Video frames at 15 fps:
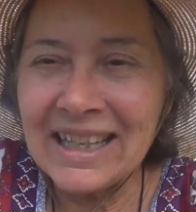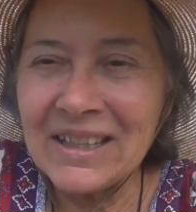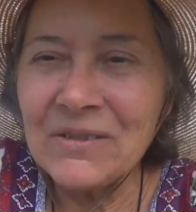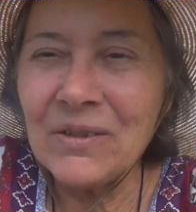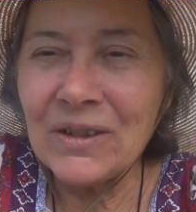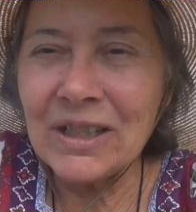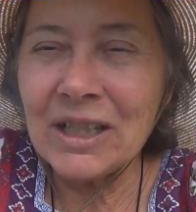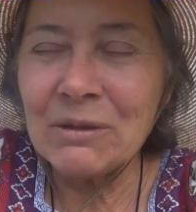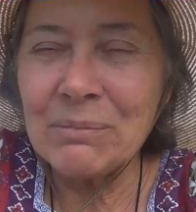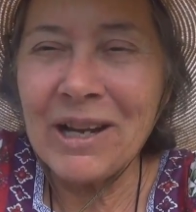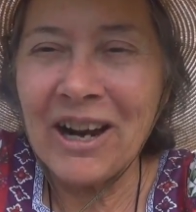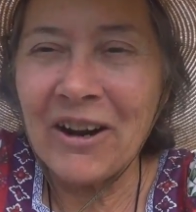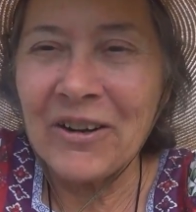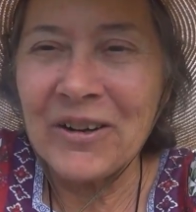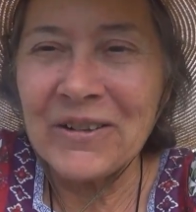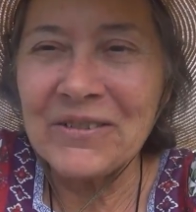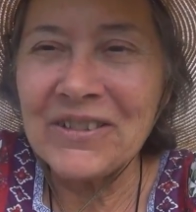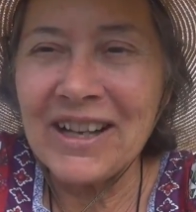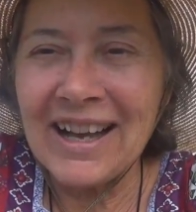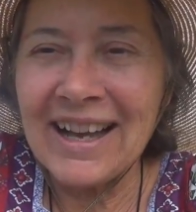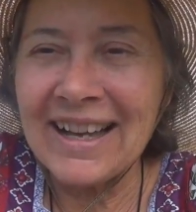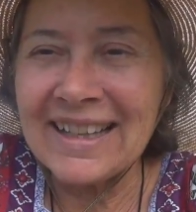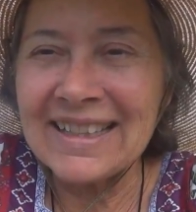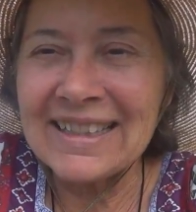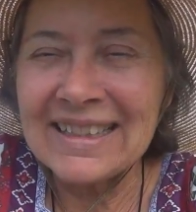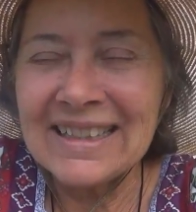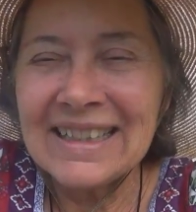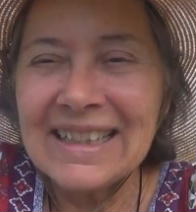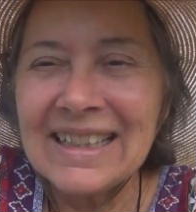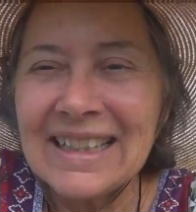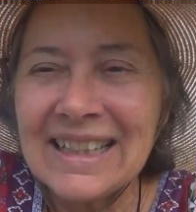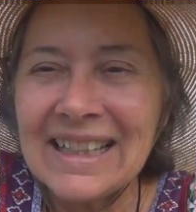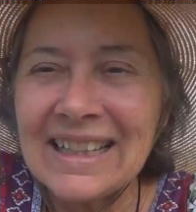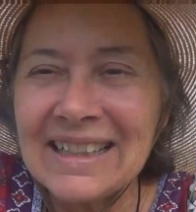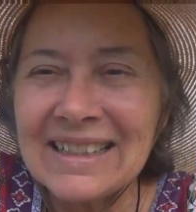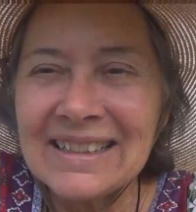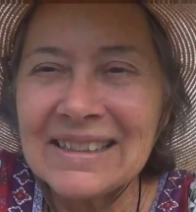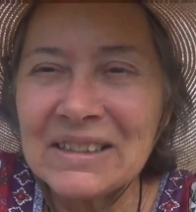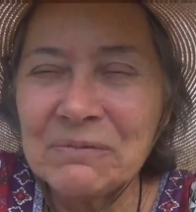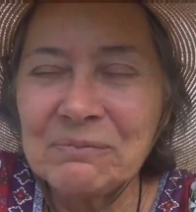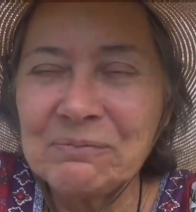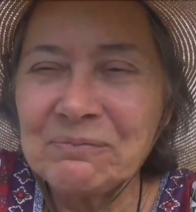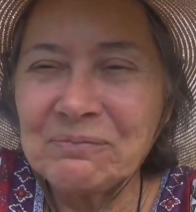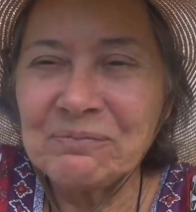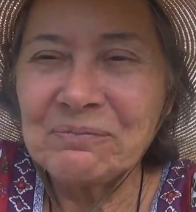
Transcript: infinite power of God um,